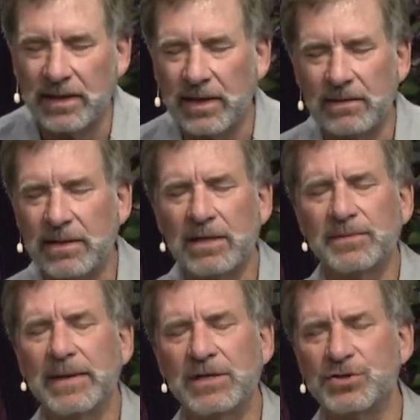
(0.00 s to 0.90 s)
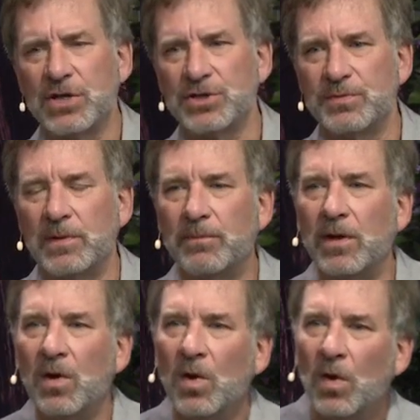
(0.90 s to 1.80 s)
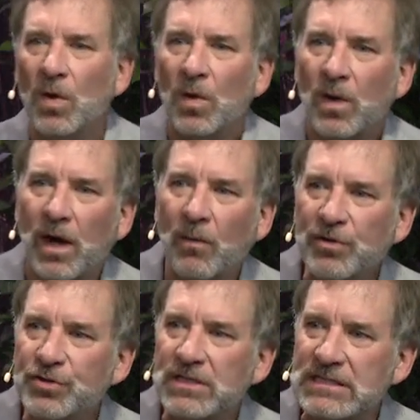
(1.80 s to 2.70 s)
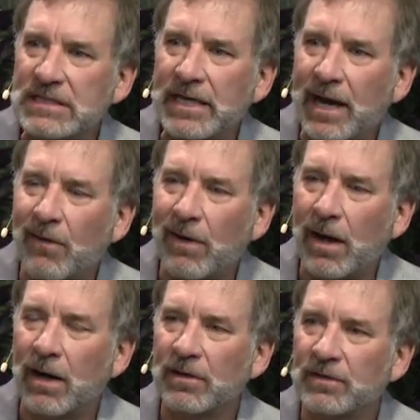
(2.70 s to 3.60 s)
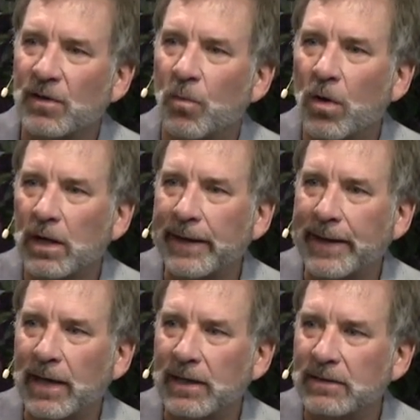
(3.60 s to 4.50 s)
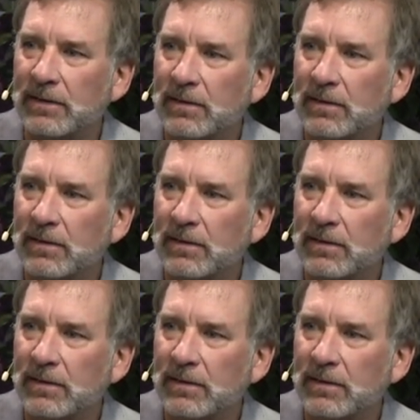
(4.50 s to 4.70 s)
And not to make a judgment, but I want you to see how hard they're working at it,